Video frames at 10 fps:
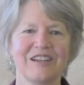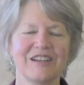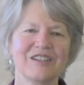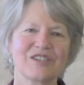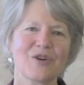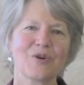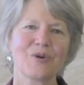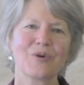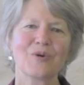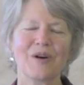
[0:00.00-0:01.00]

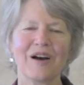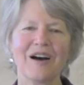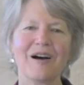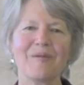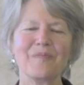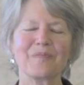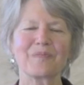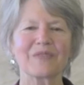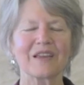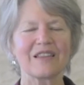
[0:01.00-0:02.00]
So
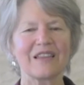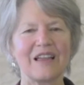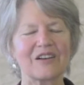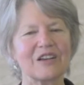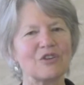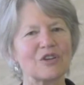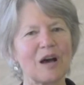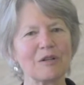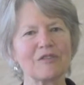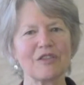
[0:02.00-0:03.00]
I'll give you a
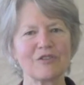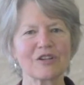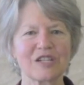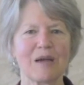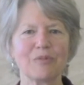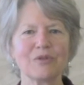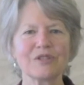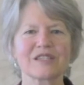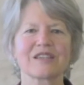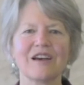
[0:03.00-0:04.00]
couple of other
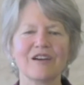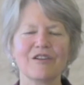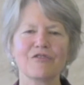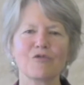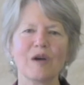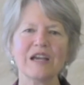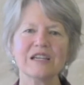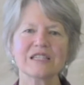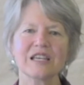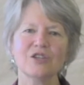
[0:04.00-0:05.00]
examples of
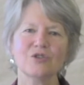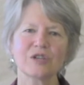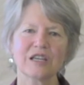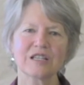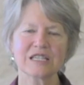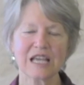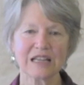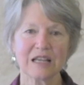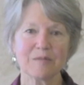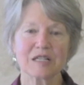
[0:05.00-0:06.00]
ways that you can set
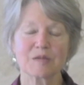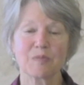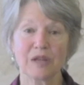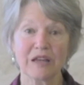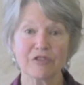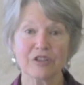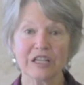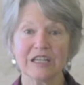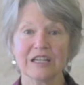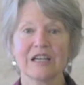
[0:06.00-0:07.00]
limits
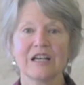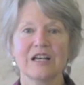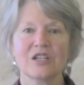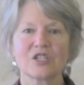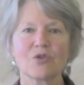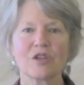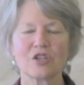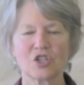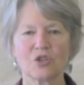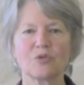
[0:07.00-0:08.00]
playfully so that
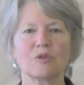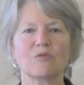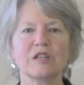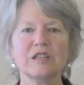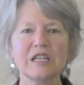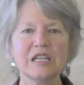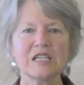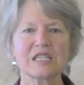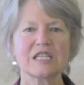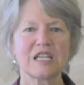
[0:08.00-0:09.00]
children
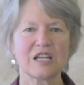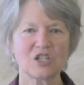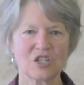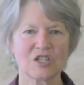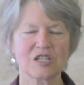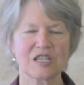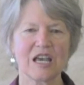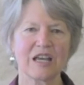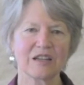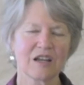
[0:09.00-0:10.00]
release the tensions
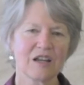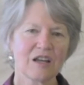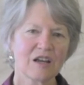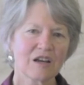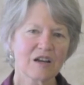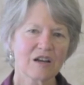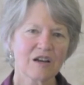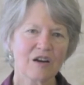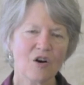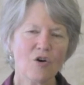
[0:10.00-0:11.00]
that
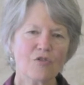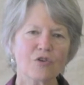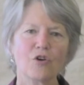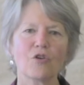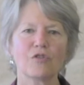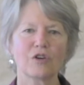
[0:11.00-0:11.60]
over and over